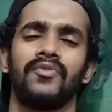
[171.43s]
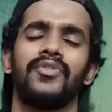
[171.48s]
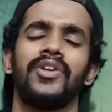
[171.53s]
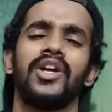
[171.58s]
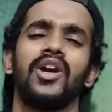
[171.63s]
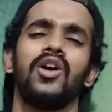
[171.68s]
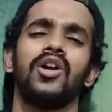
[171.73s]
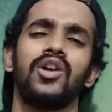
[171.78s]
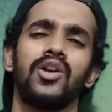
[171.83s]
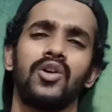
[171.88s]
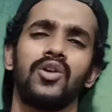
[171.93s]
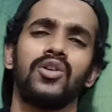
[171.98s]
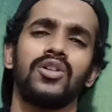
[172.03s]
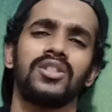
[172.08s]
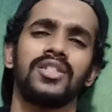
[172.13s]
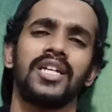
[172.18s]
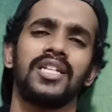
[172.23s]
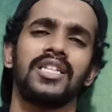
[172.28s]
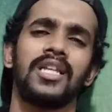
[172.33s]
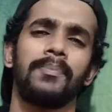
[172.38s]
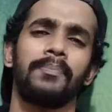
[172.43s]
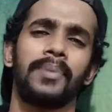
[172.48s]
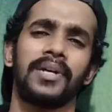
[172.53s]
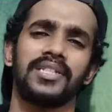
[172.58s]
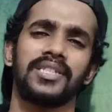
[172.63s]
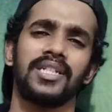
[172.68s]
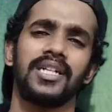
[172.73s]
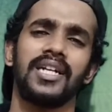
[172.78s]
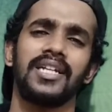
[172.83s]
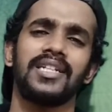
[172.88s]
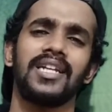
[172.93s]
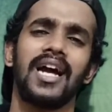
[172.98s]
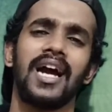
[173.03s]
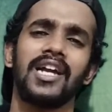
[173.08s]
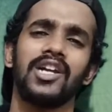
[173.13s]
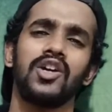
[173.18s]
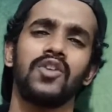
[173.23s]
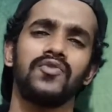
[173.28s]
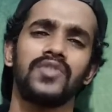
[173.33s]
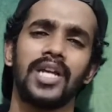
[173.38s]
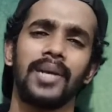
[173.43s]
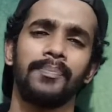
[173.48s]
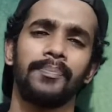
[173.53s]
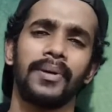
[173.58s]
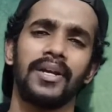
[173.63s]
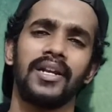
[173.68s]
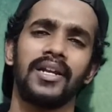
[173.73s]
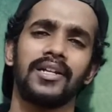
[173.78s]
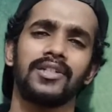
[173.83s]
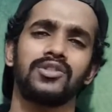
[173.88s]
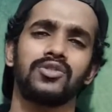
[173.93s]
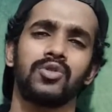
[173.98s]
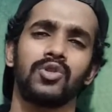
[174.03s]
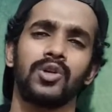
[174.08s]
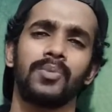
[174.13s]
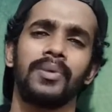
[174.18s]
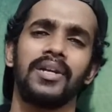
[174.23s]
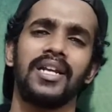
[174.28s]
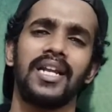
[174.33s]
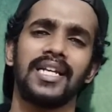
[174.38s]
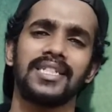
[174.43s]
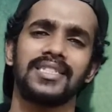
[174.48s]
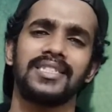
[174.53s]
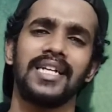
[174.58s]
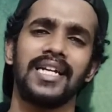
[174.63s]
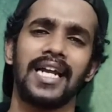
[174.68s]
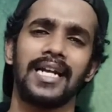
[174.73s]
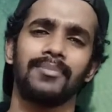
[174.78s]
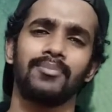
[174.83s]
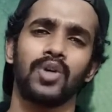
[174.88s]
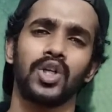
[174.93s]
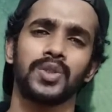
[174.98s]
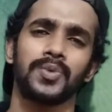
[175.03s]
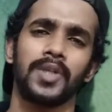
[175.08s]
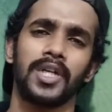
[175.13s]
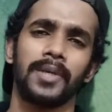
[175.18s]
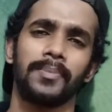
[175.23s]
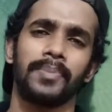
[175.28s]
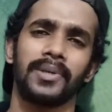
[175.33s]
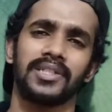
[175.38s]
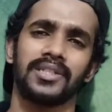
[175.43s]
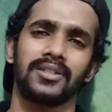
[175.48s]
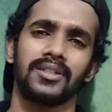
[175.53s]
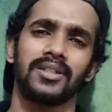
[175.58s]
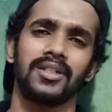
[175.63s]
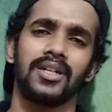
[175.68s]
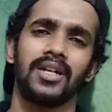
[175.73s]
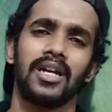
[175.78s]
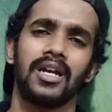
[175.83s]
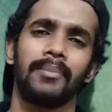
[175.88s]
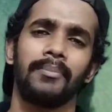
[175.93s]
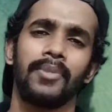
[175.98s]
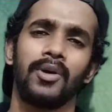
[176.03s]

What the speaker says: We all know that the pressure at the eye of the impeller should be less than atmospheric pressure,